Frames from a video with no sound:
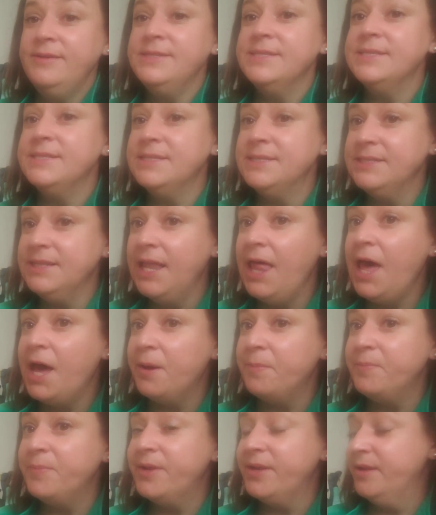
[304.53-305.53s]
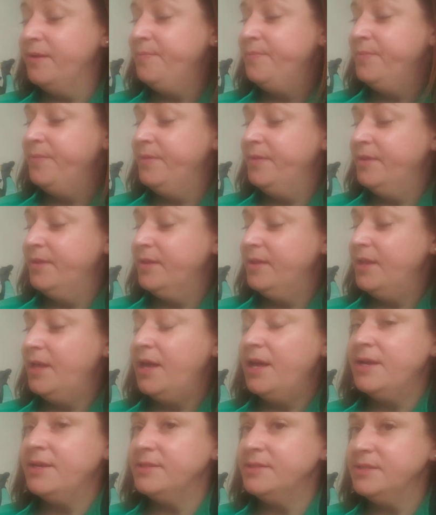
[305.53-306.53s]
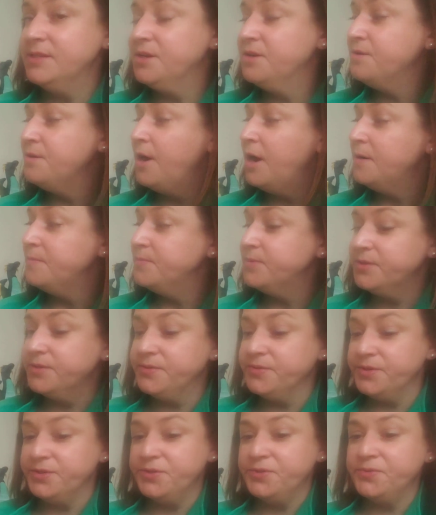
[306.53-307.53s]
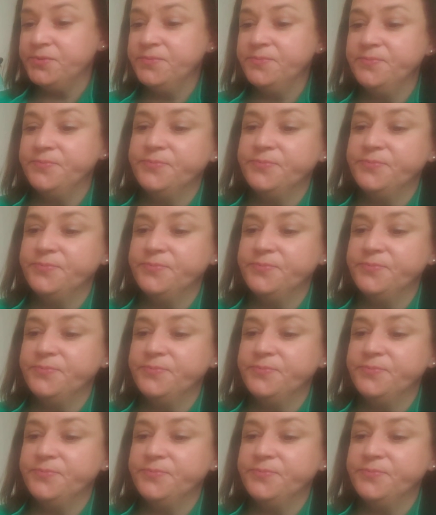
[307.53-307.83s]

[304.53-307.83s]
slept as the crops grew.